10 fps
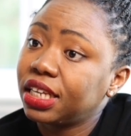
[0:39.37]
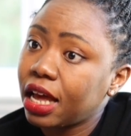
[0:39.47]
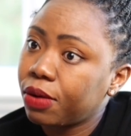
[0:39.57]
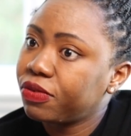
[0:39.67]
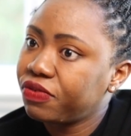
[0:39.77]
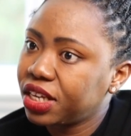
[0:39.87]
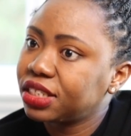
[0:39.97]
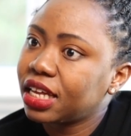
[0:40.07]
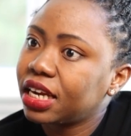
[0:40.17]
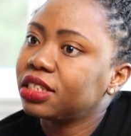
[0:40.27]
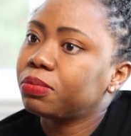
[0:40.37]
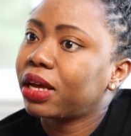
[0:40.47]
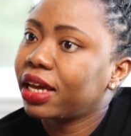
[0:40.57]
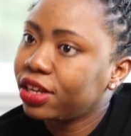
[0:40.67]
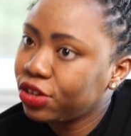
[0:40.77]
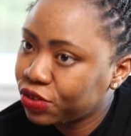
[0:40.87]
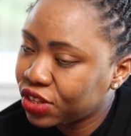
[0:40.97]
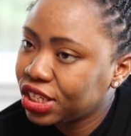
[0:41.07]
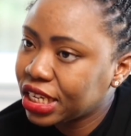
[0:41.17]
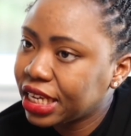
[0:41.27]
and how we fix that is by
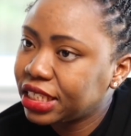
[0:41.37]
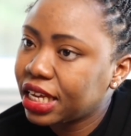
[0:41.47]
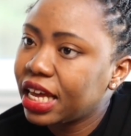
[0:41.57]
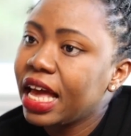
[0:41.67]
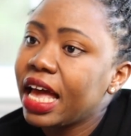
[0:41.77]
using data.